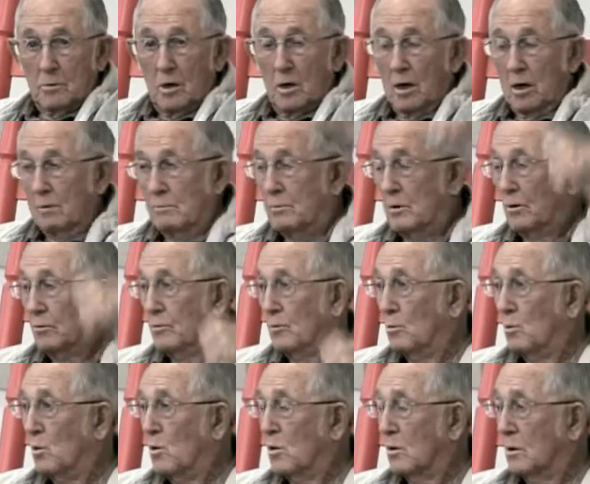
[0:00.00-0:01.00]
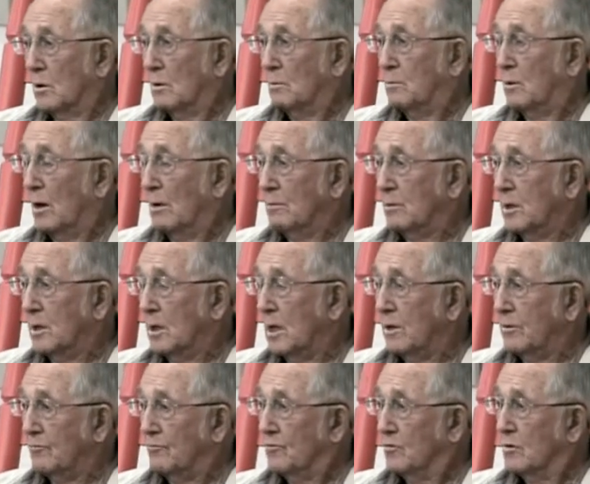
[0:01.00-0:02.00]
high above the water, probably
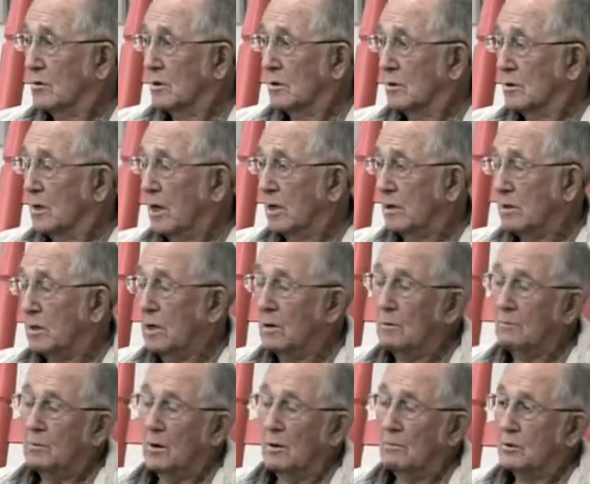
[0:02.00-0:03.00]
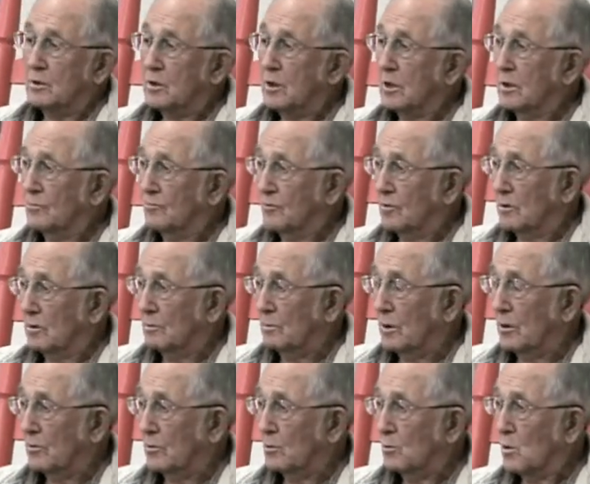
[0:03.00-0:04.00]
eight foot, and, uh, you know, probably 10 foot
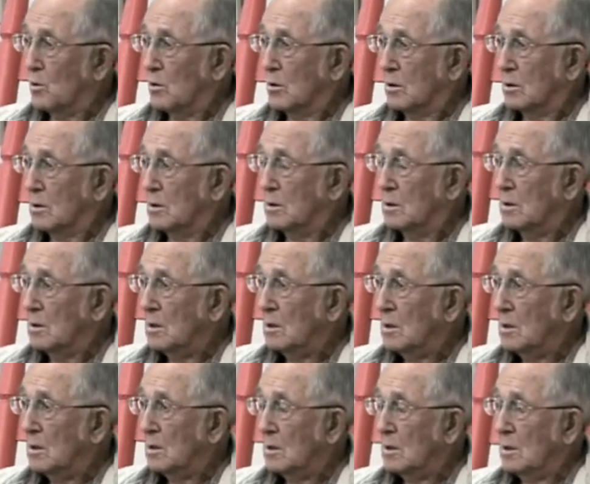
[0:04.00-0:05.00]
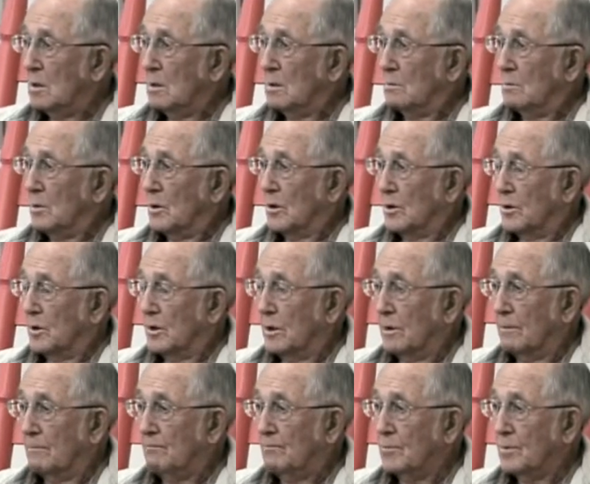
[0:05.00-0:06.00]
above the water. But
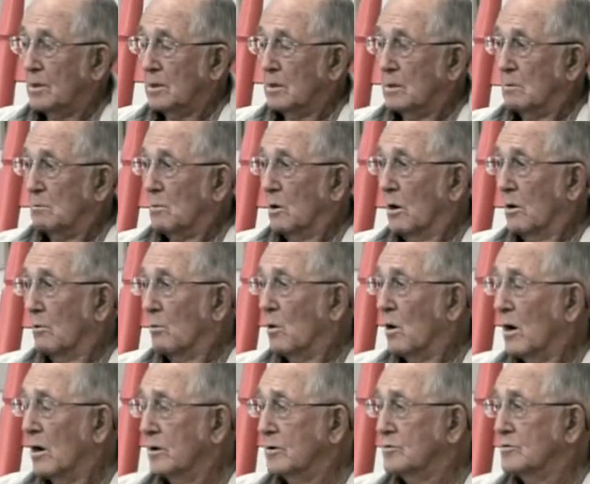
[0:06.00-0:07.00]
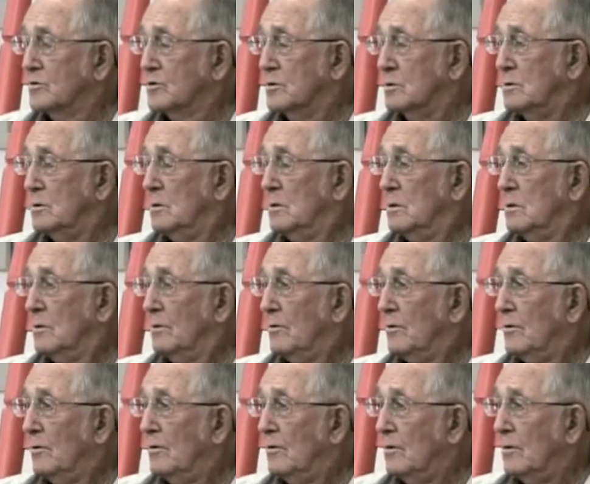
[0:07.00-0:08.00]
uh, my wife's
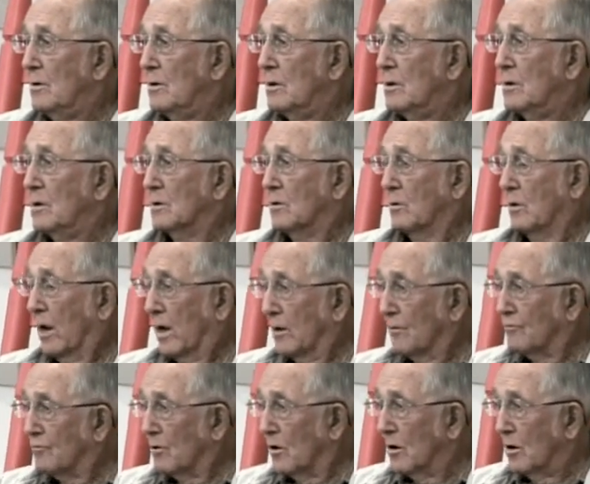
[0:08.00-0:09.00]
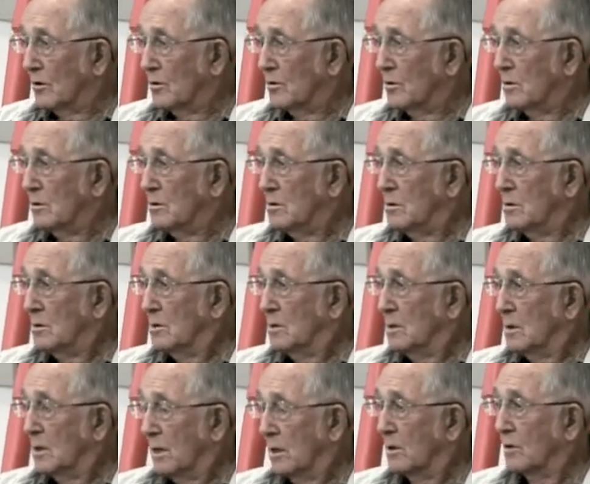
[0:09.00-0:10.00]
grandfather
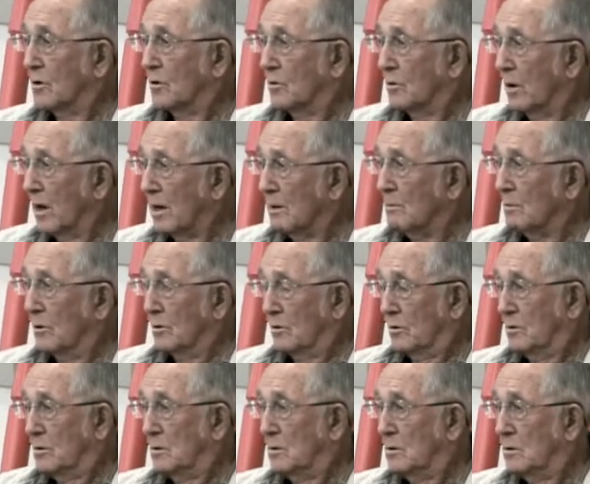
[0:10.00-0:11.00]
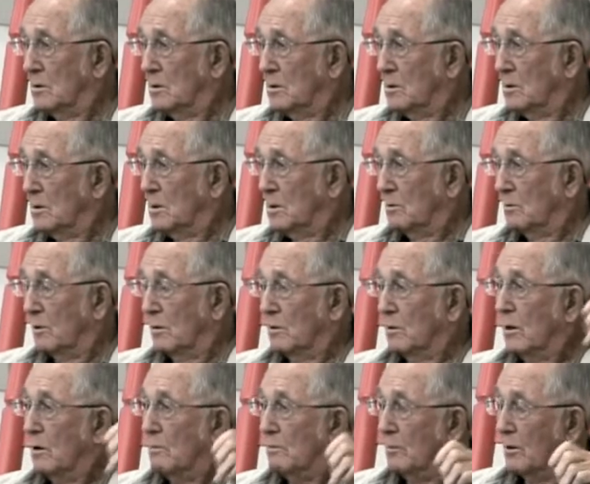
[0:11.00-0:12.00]
and her grandmother, when,
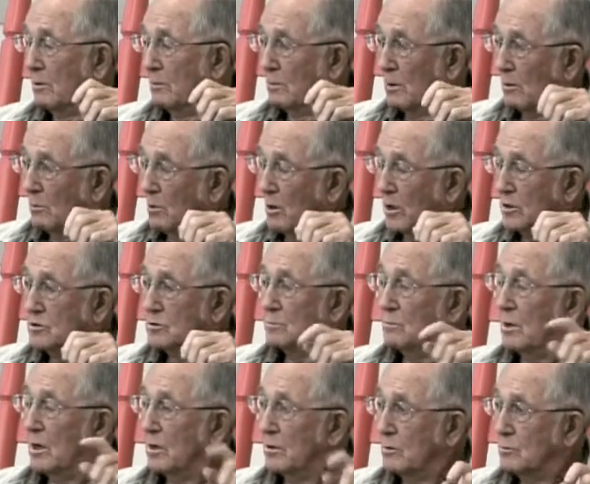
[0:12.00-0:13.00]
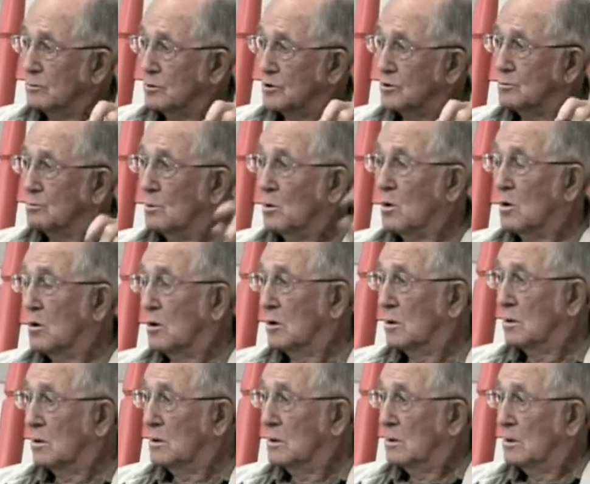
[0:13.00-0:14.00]
her, when my wife's mother was
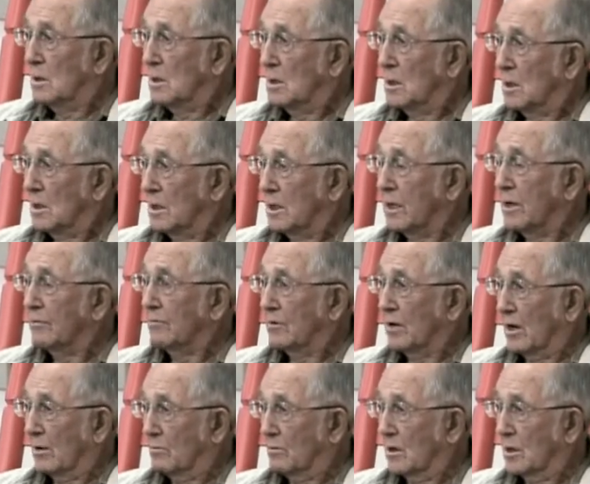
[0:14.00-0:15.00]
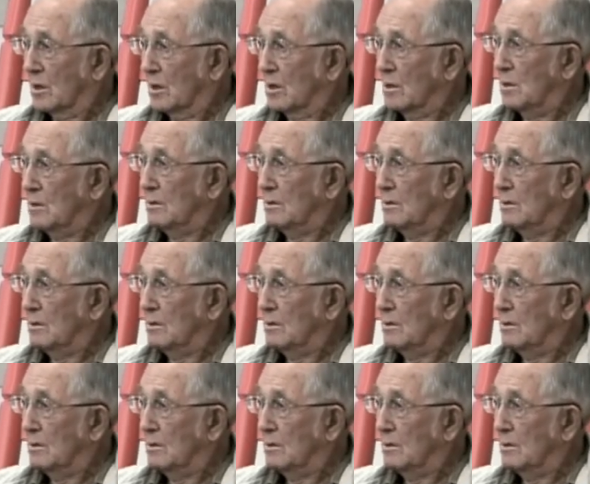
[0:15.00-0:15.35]
small, lived out there.